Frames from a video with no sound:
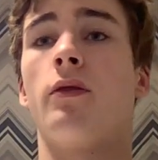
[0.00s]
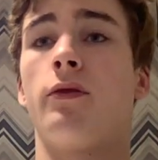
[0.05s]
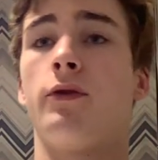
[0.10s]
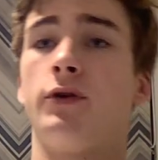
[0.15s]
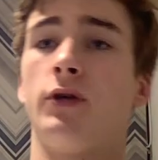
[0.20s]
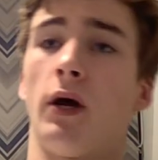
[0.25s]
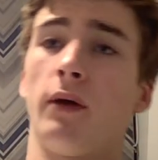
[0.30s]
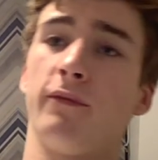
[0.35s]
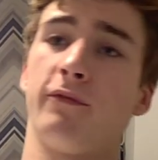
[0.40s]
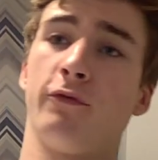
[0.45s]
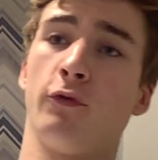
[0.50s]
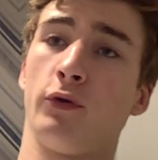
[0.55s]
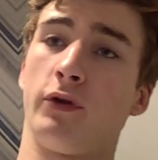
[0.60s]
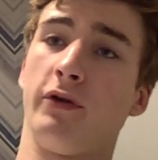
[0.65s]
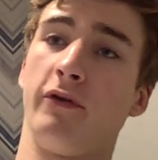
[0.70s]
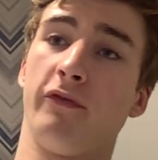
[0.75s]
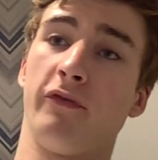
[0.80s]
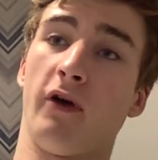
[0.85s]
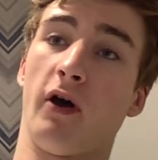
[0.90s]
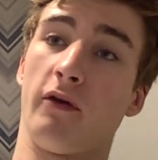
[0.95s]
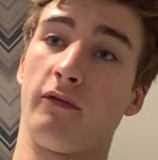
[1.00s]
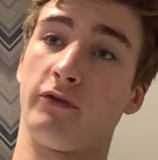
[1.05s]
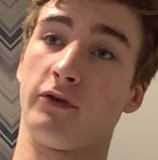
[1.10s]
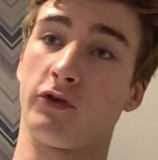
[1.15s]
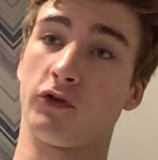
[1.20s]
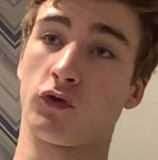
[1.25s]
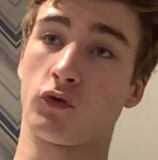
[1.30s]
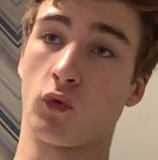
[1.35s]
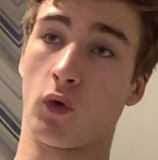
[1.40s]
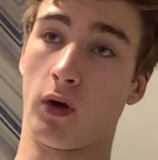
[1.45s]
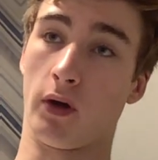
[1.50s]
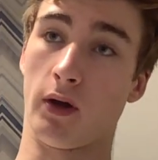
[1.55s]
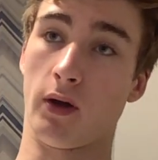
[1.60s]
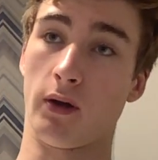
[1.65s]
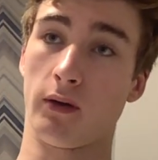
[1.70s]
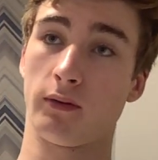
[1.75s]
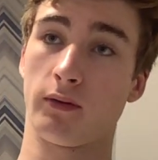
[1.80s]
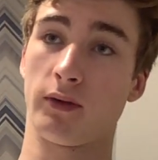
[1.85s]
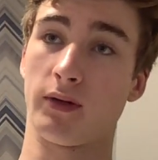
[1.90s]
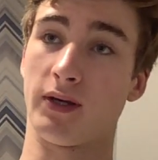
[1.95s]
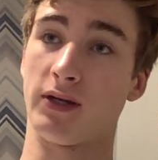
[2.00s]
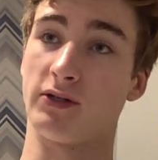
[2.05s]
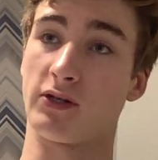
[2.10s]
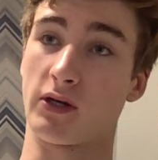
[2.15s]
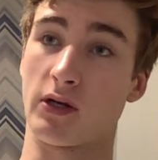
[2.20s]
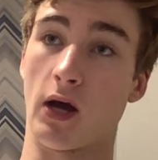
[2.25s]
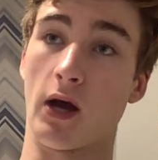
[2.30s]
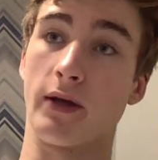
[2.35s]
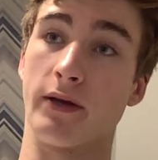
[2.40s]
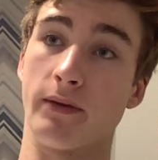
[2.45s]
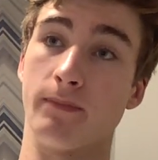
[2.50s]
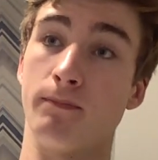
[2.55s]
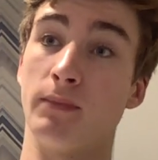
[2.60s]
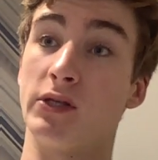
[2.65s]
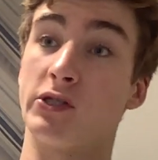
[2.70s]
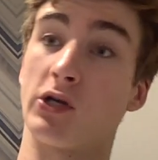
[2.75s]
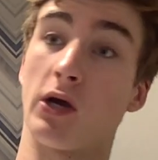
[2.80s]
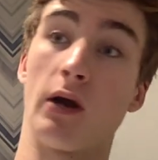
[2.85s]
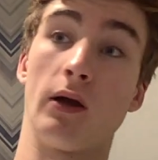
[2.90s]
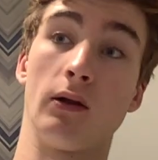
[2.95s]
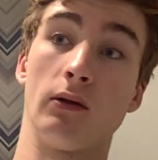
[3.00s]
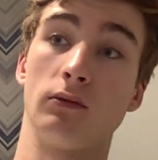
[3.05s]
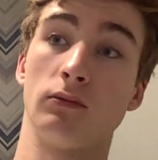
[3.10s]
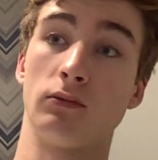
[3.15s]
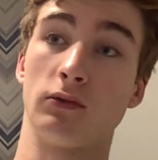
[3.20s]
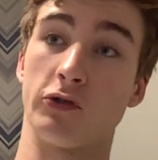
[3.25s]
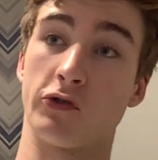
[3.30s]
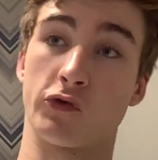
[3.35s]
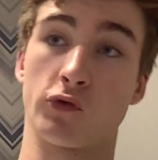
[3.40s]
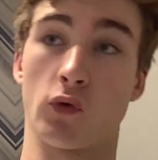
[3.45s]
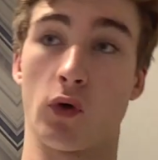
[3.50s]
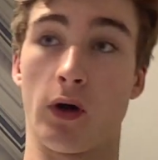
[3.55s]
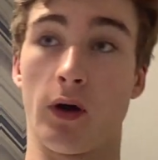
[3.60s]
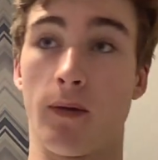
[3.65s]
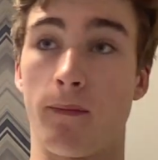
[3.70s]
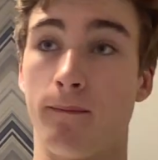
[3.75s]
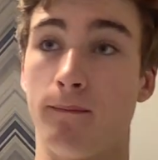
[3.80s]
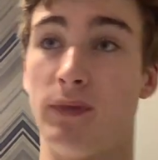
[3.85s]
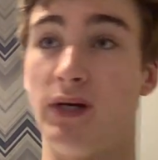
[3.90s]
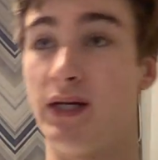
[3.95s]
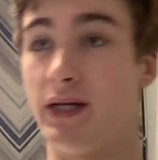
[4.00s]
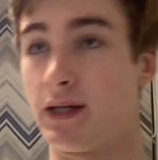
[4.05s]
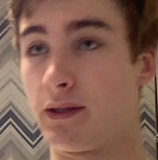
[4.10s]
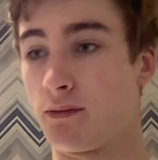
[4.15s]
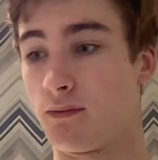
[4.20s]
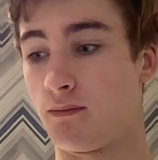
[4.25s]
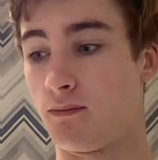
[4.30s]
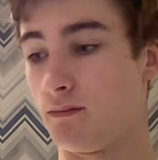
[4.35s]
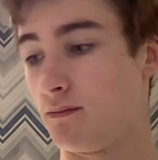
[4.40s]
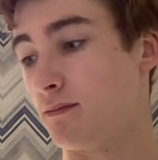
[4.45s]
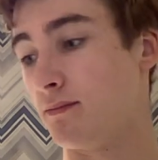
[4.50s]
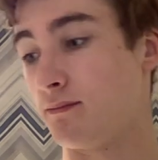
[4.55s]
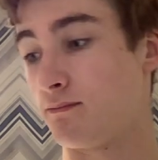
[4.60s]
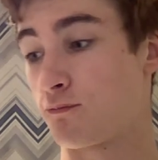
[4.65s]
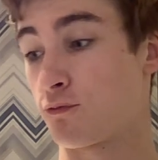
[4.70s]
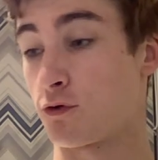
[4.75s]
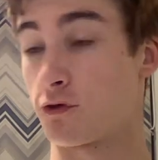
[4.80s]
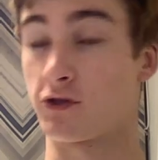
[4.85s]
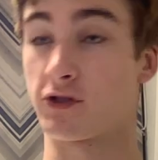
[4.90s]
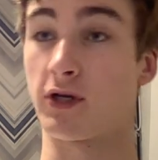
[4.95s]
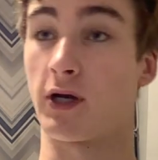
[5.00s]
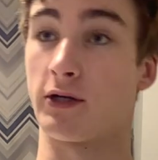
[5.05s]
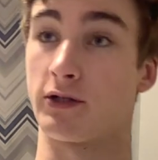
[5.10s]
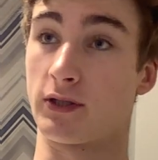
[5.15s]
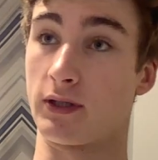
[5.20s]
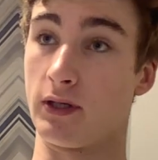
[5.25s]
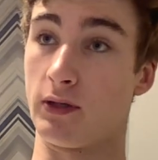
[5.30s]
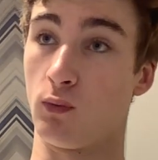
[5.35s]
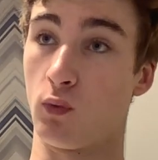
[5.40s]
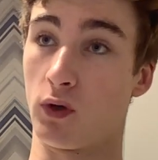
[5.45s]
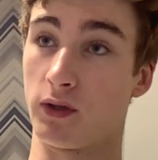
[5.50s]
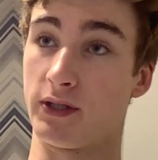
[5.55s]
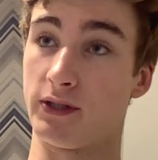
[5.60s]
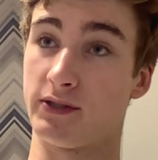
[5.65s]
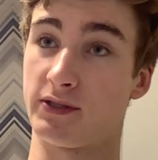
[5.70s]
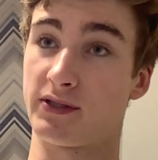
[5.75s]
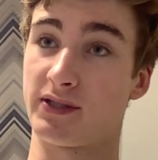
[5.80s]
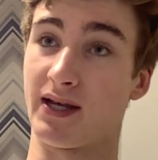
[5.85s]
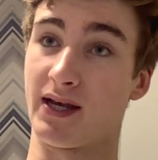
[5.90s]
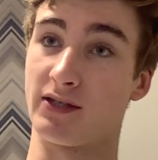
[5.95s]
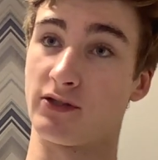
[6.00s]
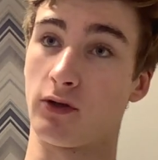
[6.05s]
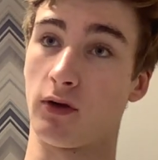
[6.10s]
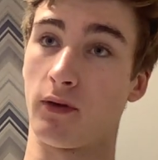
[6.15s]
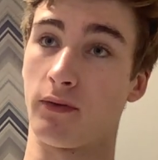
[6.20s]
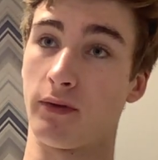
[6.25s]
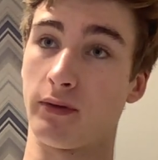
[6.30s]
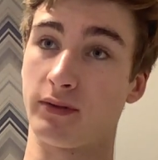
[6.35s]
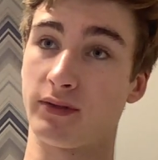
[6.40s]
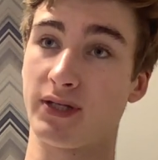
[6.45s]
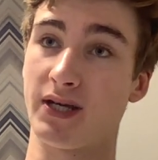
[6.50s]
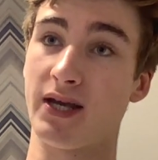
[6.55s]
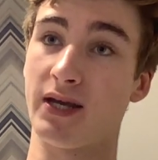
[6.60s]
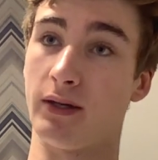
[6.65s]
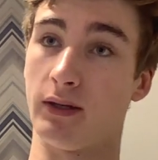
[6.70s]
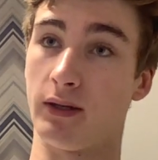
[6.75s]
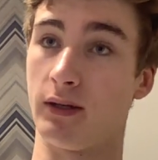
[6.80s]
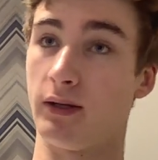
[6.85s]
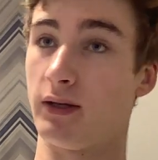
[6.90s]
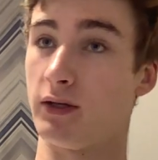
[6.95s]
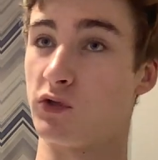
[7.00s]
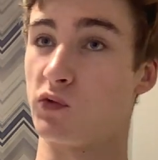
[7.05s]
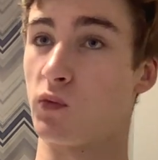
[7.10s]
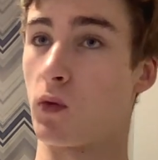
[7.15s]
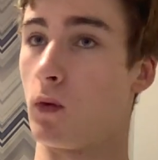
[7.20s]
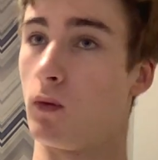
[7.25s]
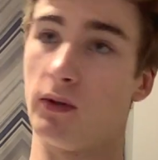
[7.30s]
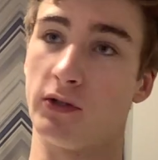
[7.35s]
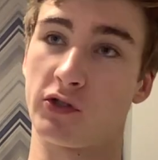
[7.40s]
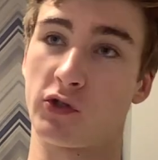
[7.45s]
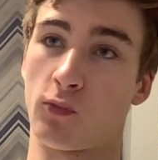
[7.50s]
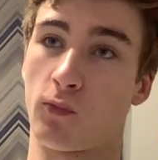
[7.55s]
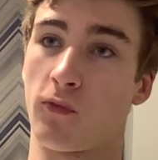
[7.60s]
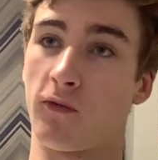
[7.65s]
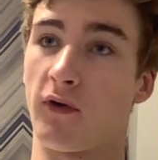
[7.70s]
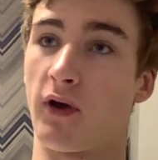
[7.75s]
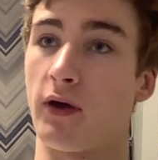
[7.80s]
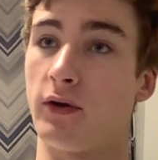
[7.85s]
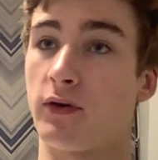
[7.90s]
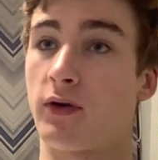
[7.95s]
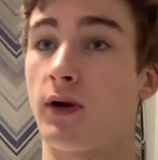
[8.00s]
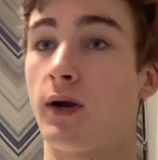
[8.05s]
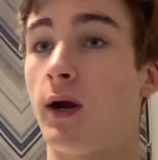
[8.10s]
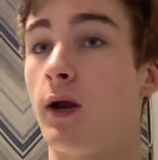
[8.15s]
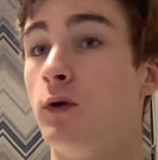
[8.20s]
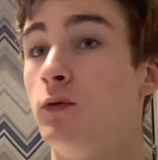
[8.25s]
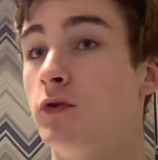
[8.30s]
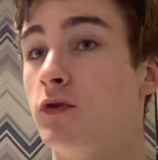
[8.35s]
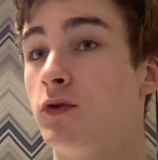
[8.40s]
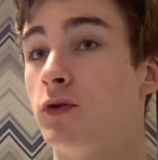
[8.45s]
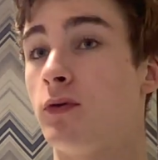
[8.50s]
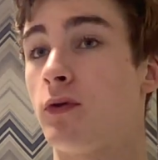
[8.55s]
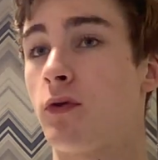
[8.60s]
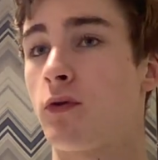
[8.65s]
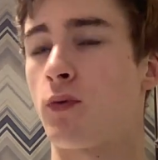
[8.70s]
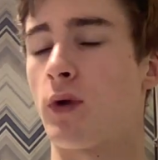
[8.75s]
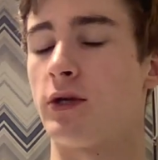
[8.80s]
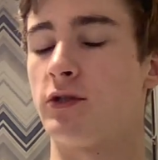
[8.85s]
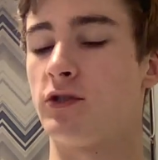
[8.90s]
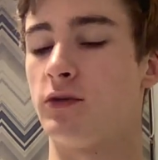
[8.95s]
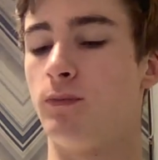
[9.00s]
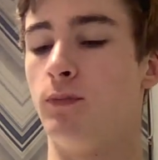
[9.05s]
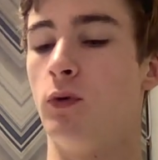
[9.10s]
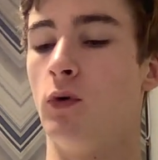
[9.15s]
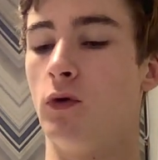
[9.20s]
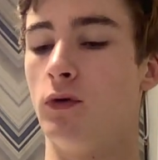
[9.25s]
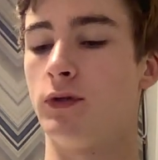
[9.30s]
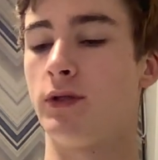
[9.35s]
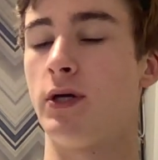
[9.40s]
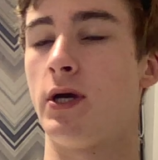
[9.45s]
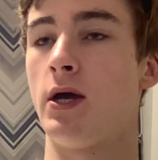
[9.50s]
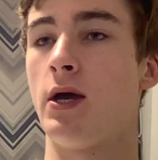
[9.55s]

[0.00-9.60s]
Type 45 destroyer is a guided missile destroyer, meaning precisely what it says on the tin. Its role is to provide close threat support